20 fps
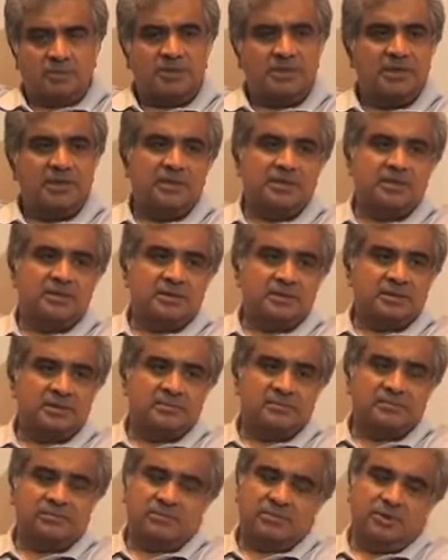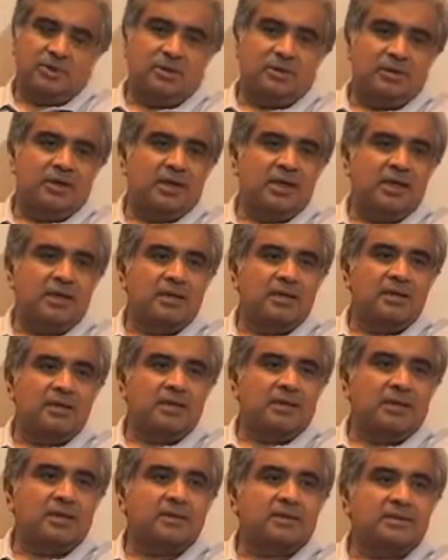seniors. Beyond that, I
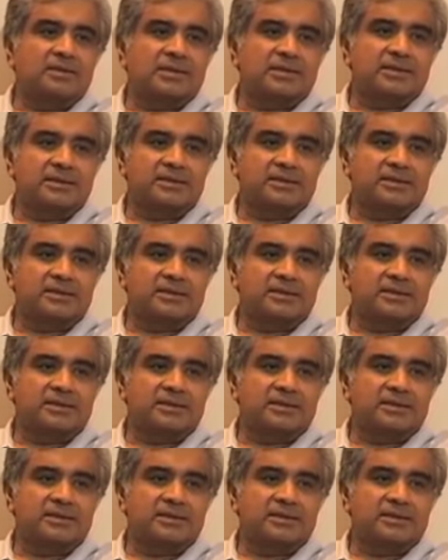really can't say.